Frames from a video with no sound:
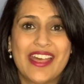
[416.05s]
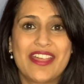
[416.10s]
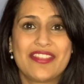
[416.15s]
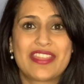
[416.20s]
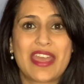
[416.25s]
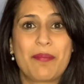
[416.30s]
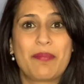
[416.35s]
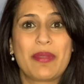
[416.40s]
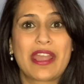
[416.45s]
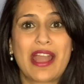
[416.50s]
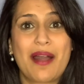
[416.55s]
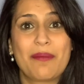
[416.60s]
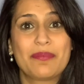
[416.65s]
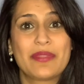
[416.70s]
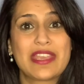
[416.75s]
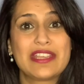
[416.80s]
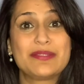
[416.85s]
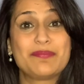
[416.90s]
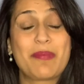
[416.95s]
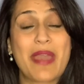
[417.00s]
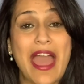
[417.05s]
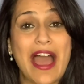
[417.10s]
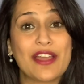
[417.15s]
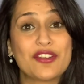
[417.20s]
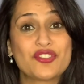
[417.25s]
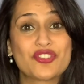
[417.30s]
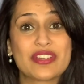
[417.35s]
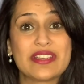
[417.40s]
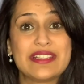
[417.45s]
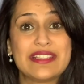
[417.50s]
There become these
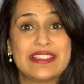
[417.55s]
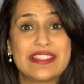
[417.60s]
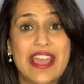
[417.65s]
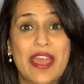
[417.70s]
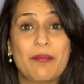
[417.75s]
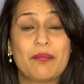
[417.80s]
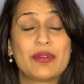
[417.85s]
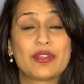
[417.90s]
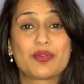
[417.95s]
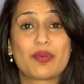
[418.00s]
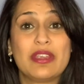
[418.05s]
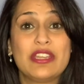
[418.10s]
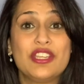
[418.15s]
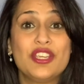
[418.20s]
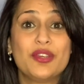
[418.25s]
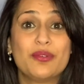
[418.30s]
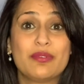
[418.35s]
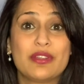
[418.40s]
boundaries set between you